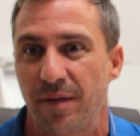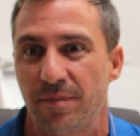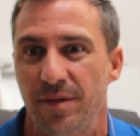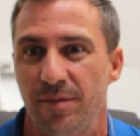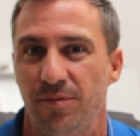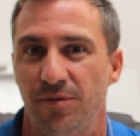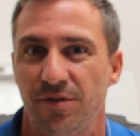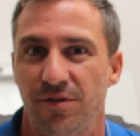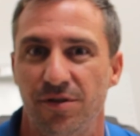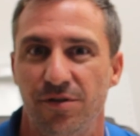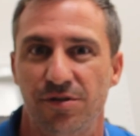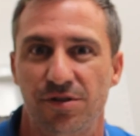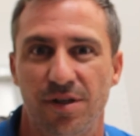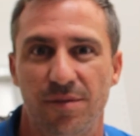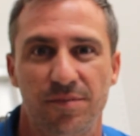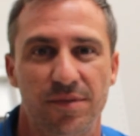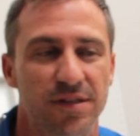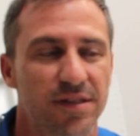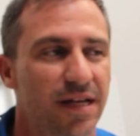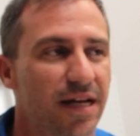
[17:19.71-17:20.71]
people to do
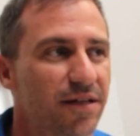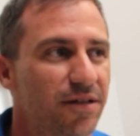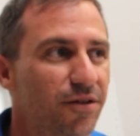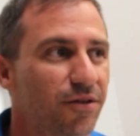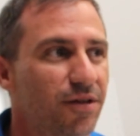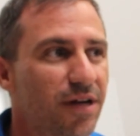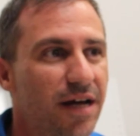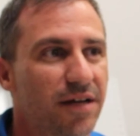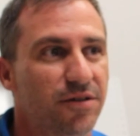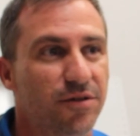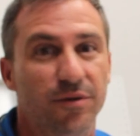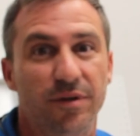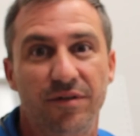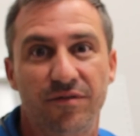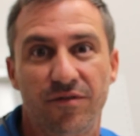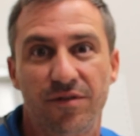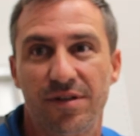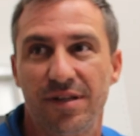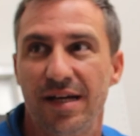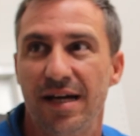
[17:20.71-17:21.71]
something that you're not doing
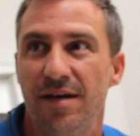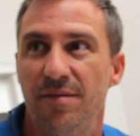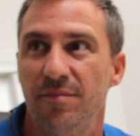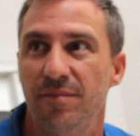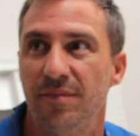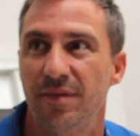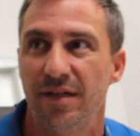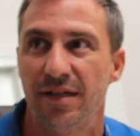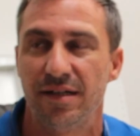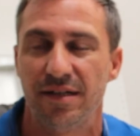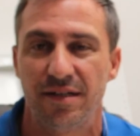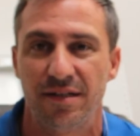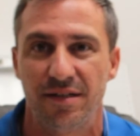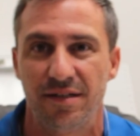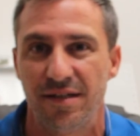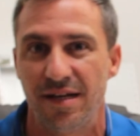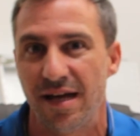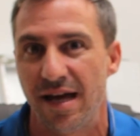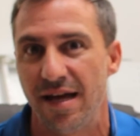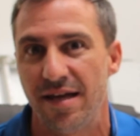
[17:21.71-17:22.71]
for them. And
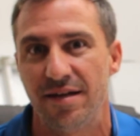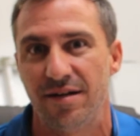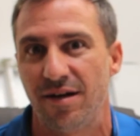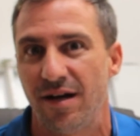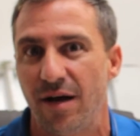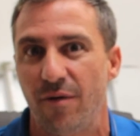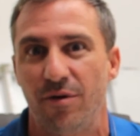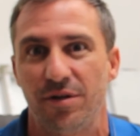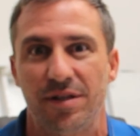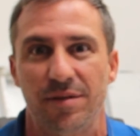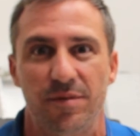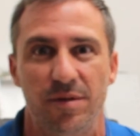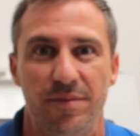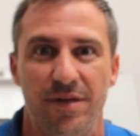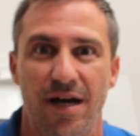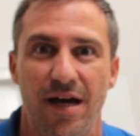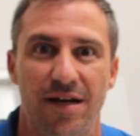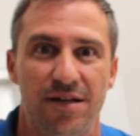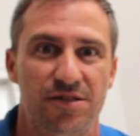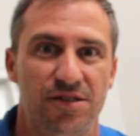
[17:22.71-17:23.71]
you know, I want them to
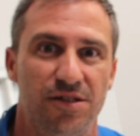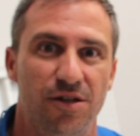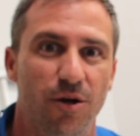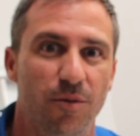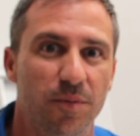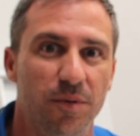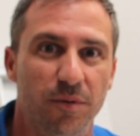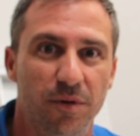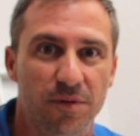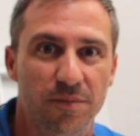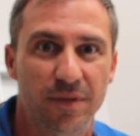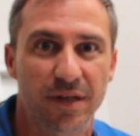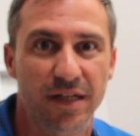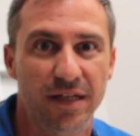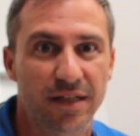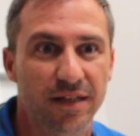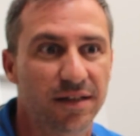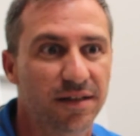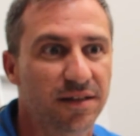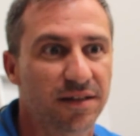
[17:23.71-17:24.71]
be honest and open with
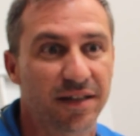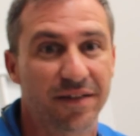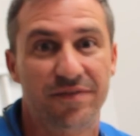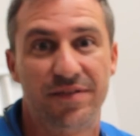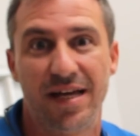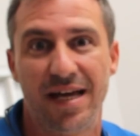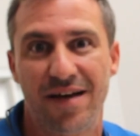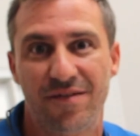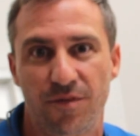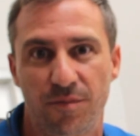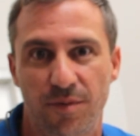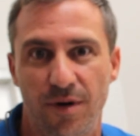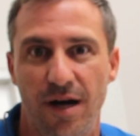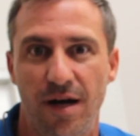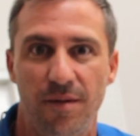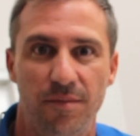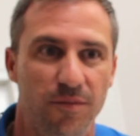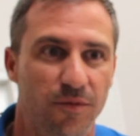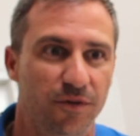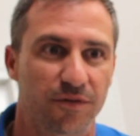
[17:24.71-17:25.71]
me if they have a
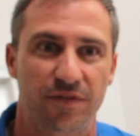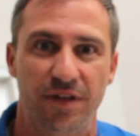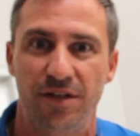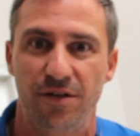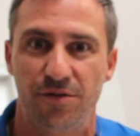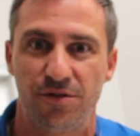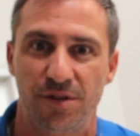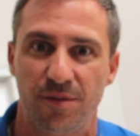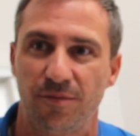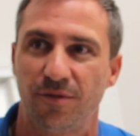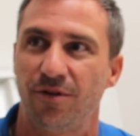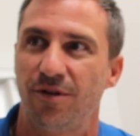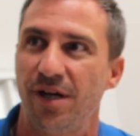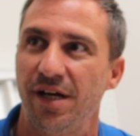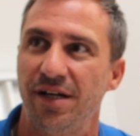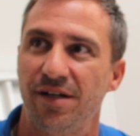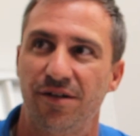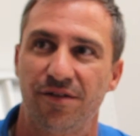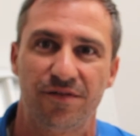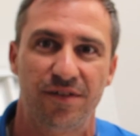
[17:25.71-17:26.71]
problem, or if they do something
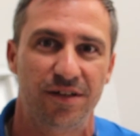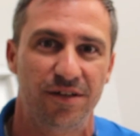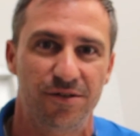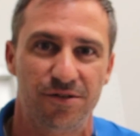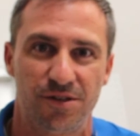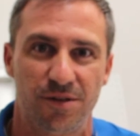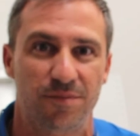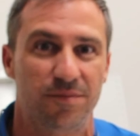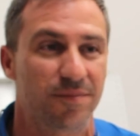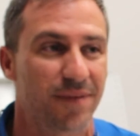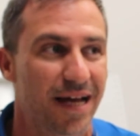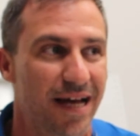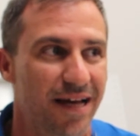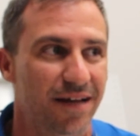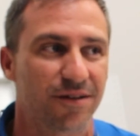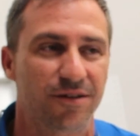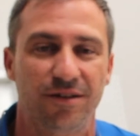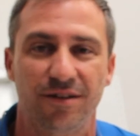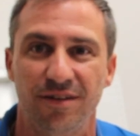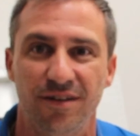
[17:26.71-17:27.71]
great, or if they do something
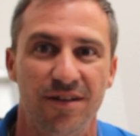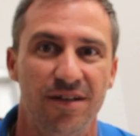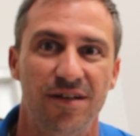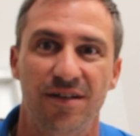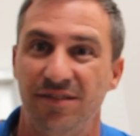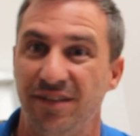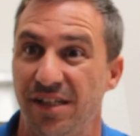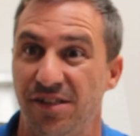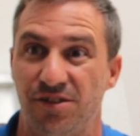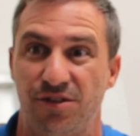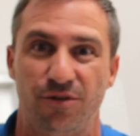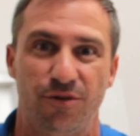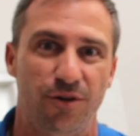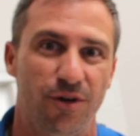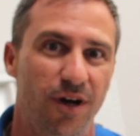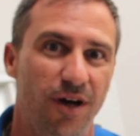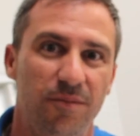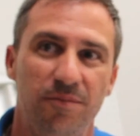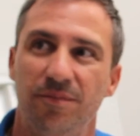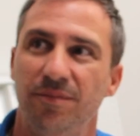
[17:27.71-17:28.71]
bad, or they
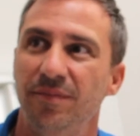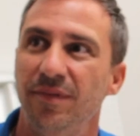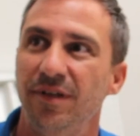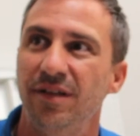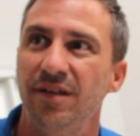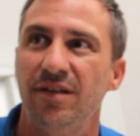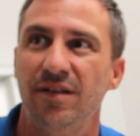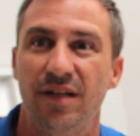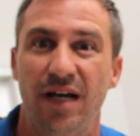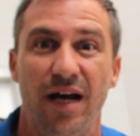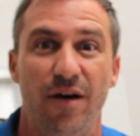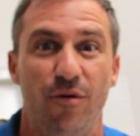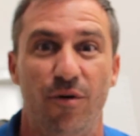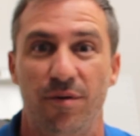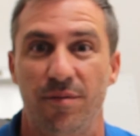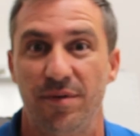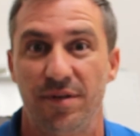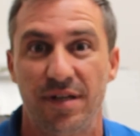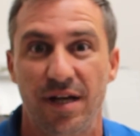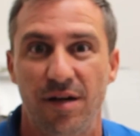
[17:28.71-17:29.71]
screw up. I
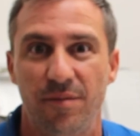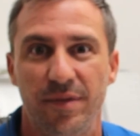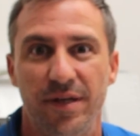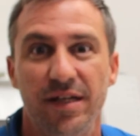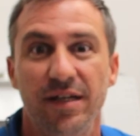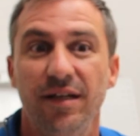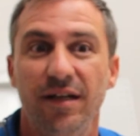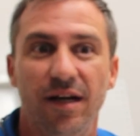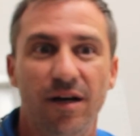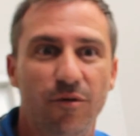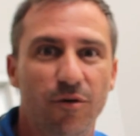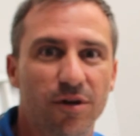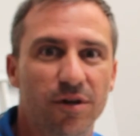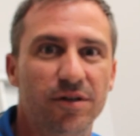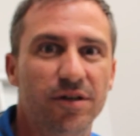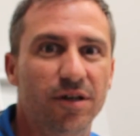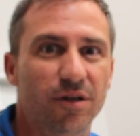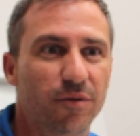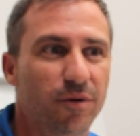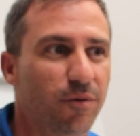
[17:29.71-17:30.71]
want them to tell me.
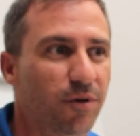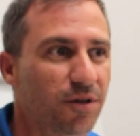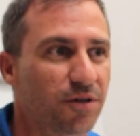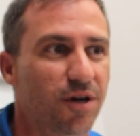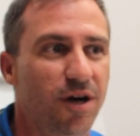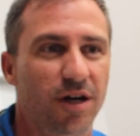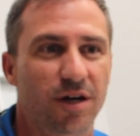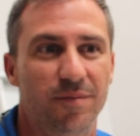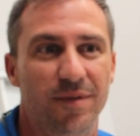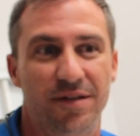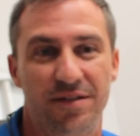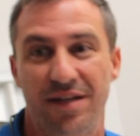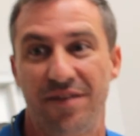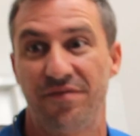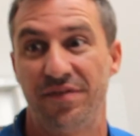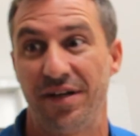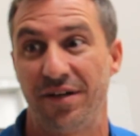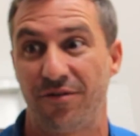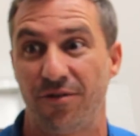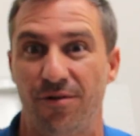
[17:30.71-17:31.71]
We want to talk about that
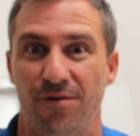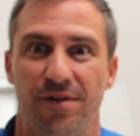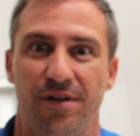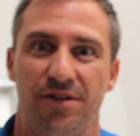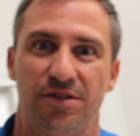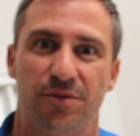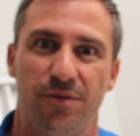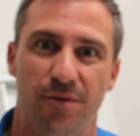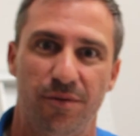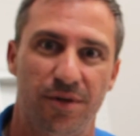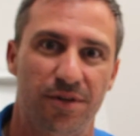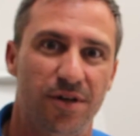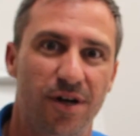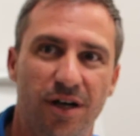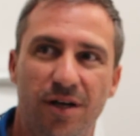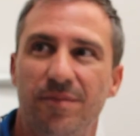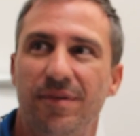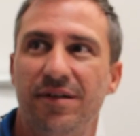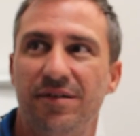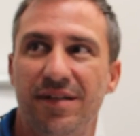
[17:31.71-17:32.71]
fake Rolex, or we want to
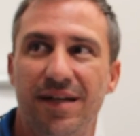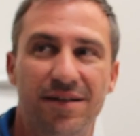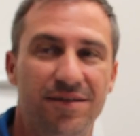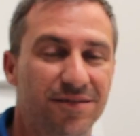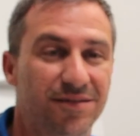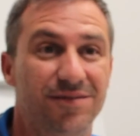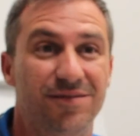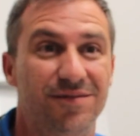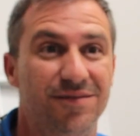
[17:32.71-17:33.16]
talk about that